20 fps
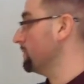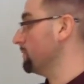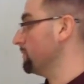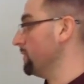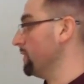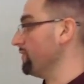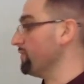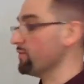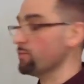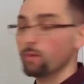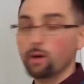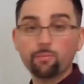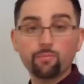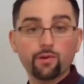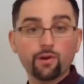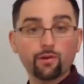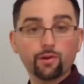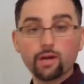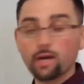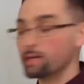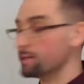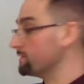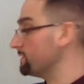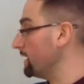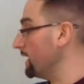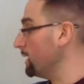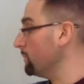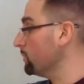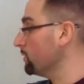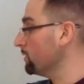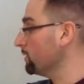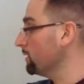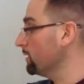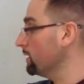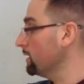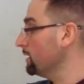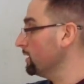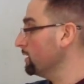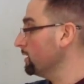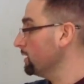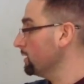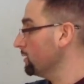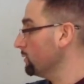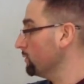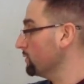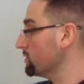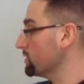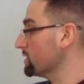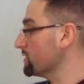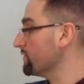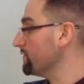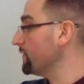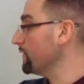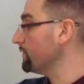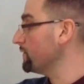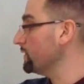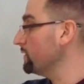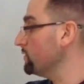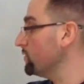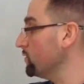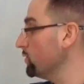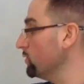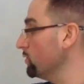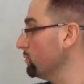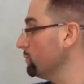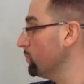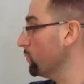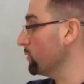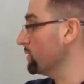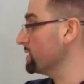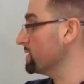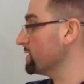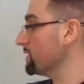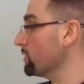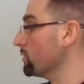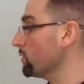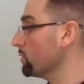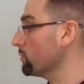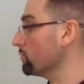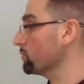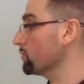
right, for my periodic table, which is 52.0